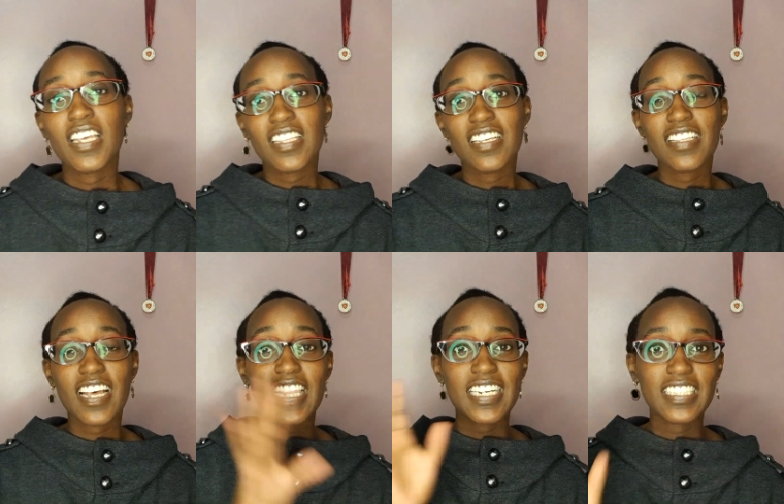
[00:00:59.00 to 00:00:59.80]
Then the
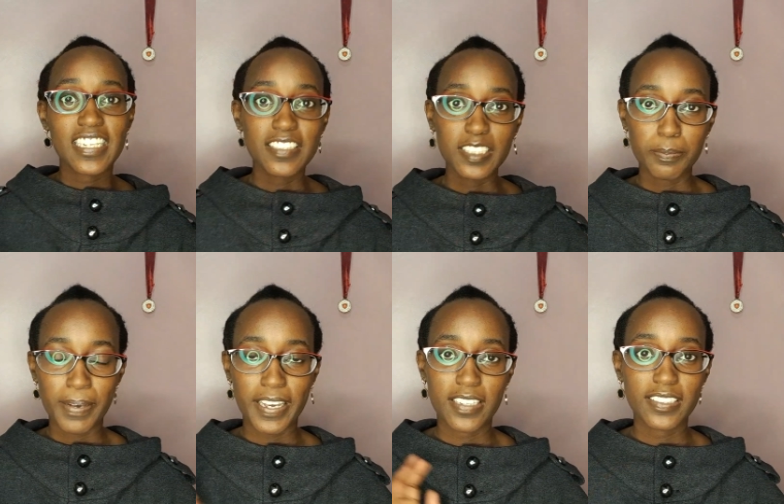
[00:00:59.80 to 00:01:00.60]
other 10
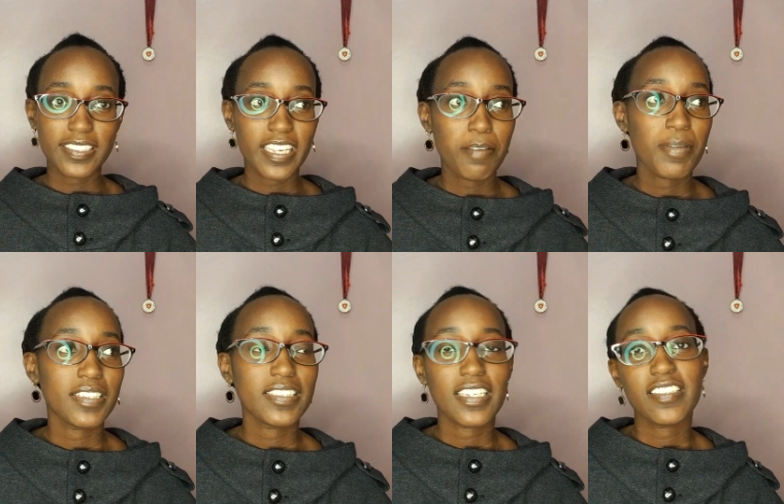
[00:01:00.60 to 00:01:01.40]
spies came
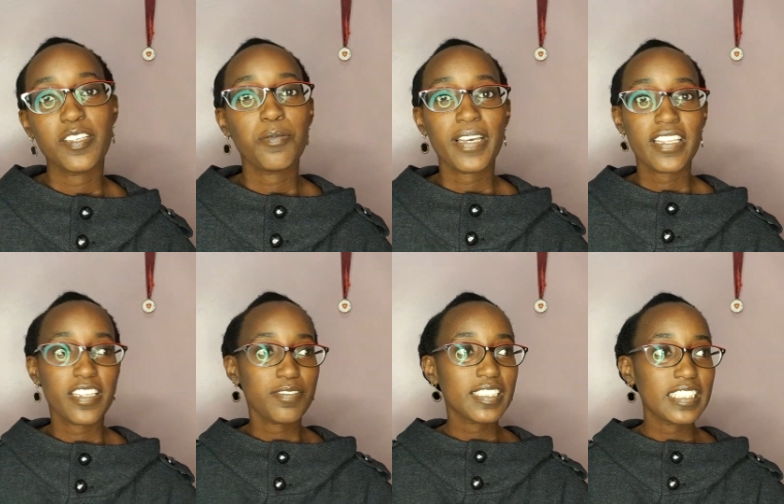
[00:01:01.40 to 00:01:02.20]
and said the way
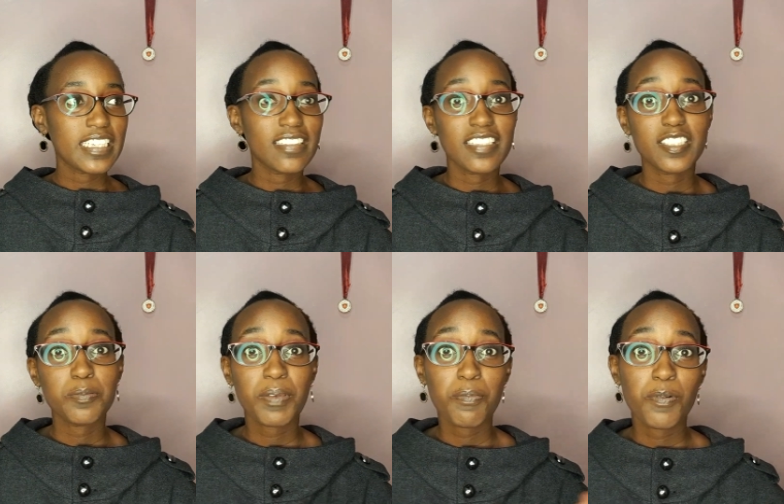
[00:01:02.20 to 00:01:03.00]
they've seen these
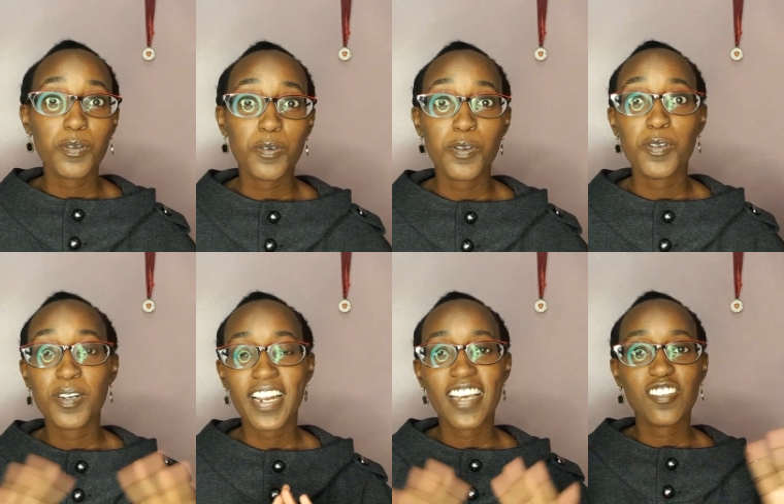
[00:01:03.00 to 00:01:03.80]
people who
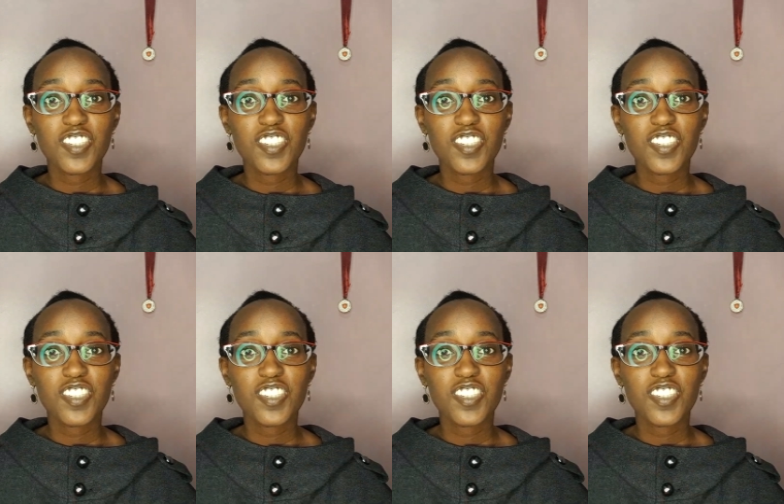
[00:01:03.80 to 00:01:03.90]
look like